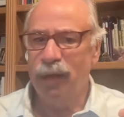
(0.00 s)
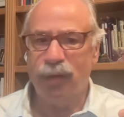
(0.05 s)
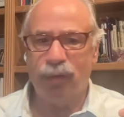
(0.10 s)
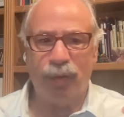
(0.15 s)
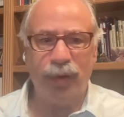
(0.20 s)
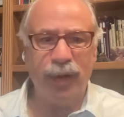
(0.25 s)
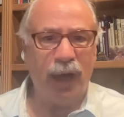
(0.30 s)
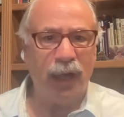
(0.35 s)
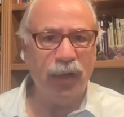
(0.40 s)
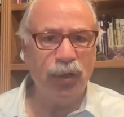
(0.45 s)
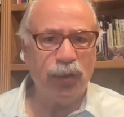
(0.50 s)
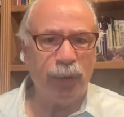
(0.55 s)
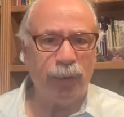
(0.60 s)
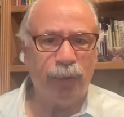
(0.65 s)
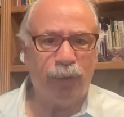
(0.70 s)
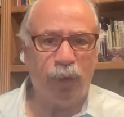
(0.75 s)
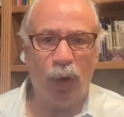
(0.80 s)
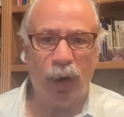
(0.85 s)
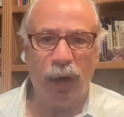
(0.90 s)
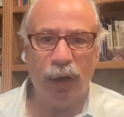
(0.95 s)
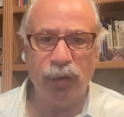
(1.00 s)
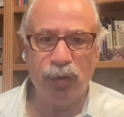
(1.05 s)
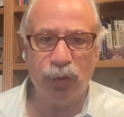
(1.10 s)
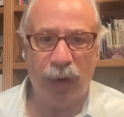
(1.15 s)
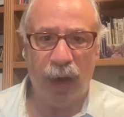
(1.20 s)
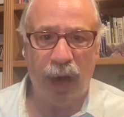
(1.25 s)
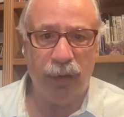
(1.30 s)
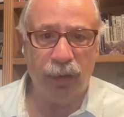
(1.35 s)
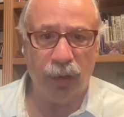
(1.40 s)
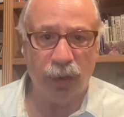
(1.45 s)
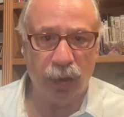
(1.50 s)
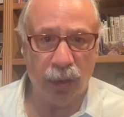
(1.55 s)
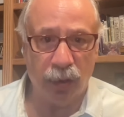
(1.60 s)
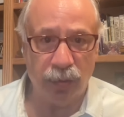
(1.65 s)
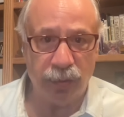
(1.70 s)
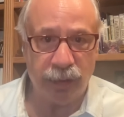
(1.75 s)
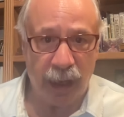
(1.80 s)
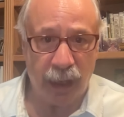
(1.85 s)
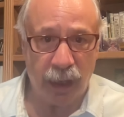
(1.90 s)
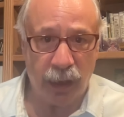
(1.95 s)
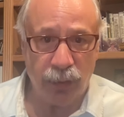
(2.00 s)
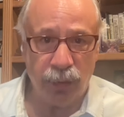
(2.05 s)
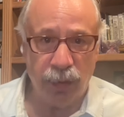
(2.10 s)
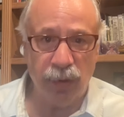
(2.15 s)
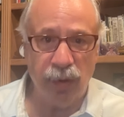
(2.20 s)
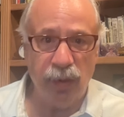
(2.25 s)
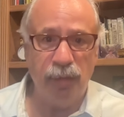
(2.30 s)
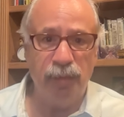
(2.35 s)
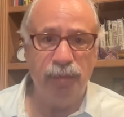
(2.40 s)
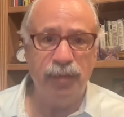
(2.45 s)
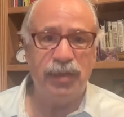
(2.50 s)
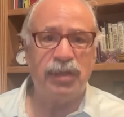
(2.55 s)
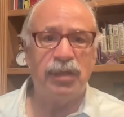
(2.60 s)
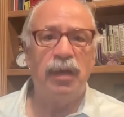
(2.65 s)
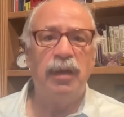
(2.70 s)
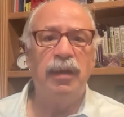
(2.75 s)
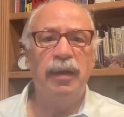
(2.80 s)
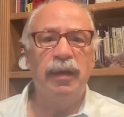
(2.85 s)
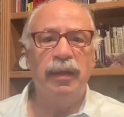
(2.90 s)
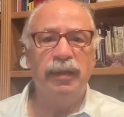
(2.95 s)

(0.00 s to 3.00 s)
$300, $400 hotel rooms,